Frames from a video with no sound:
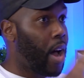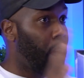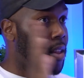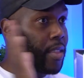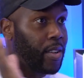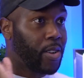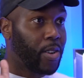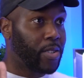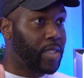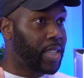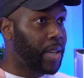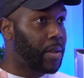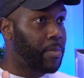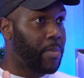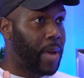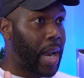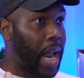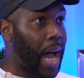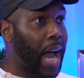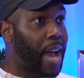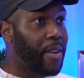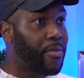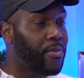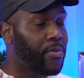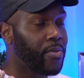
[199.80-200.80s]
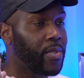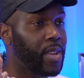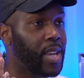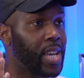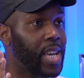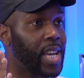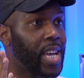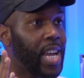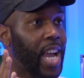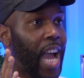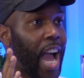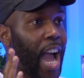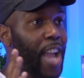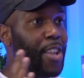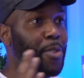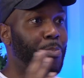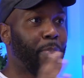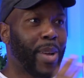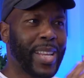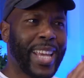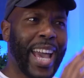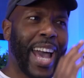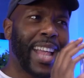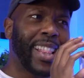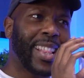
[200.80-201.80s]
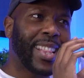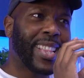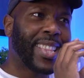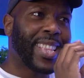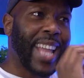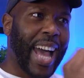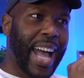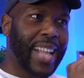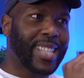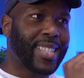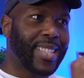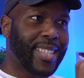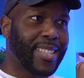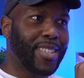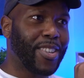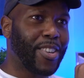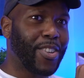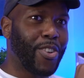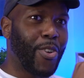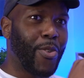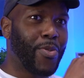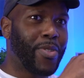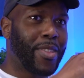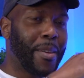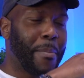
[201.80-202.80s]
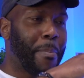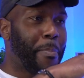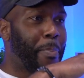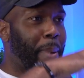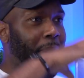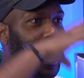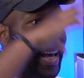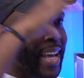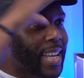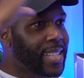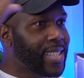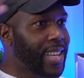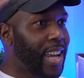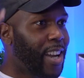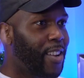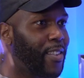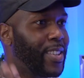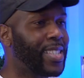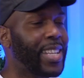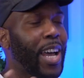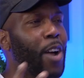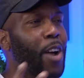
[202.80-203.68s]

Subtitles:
heard of the concept in my life. But yet that's the biggest kind of, it's